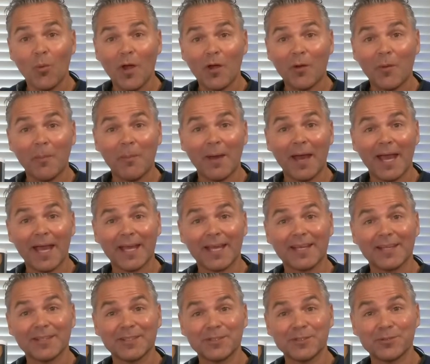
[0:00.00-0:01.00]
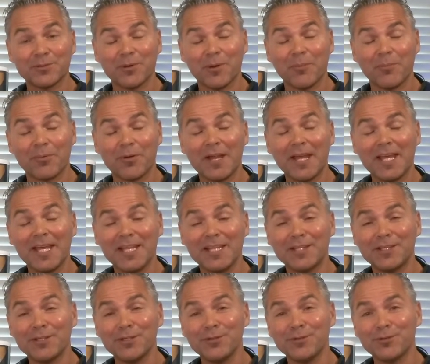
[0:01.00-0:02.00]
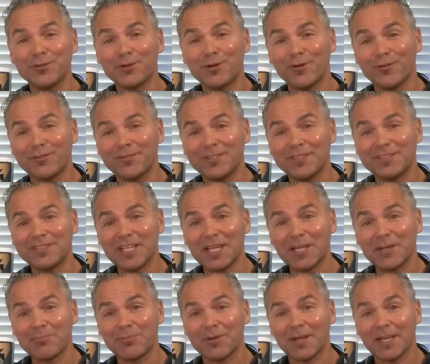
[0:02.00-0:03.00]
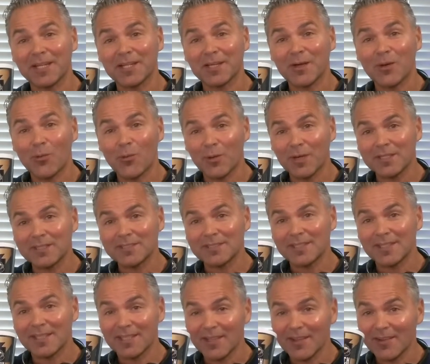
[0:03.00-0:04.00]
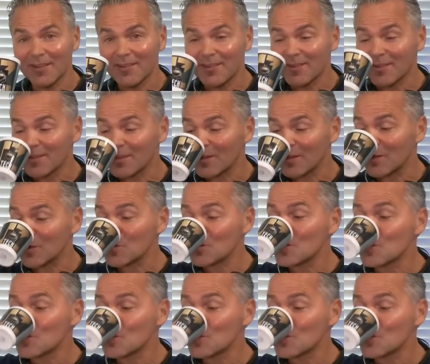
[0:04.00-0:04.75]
Welcome back to a brand new coffee tech break with Jan.